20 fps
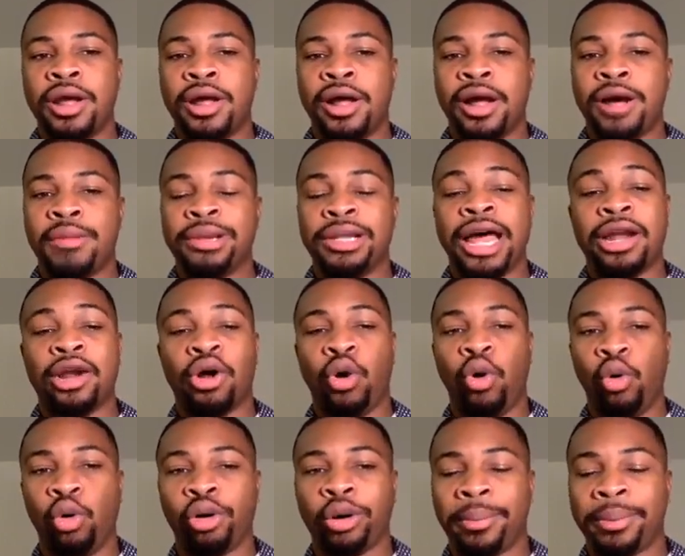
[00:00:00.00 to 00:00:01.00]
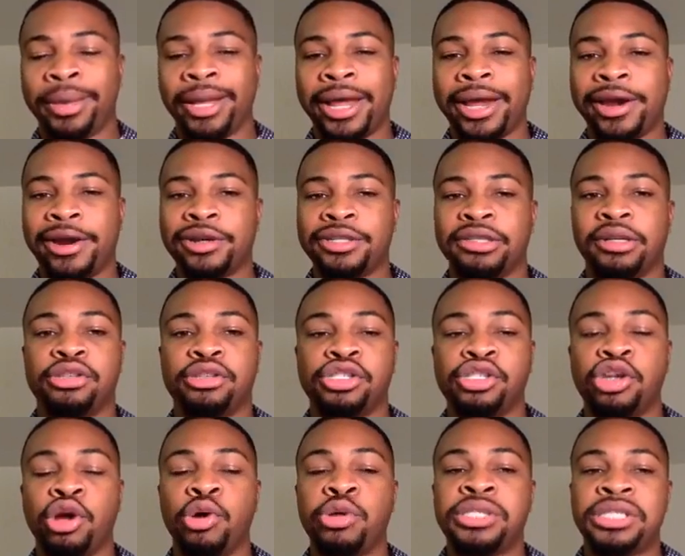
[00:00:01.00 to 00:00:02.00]
a lot of older players, and there's
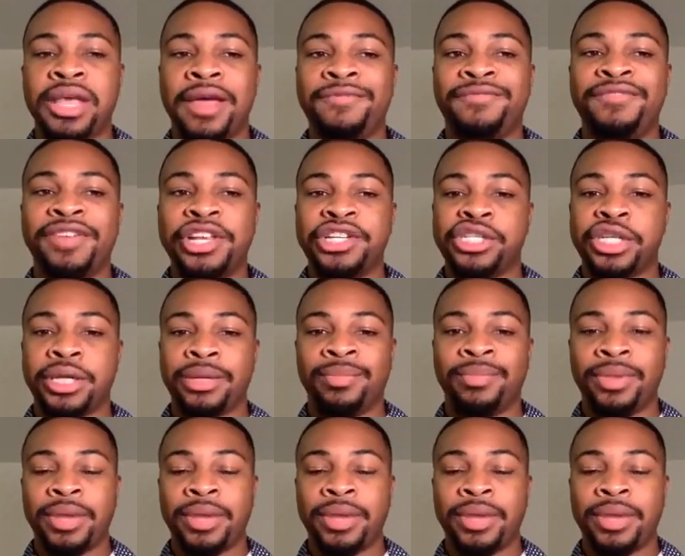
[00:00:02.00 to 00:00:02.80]
no set vision,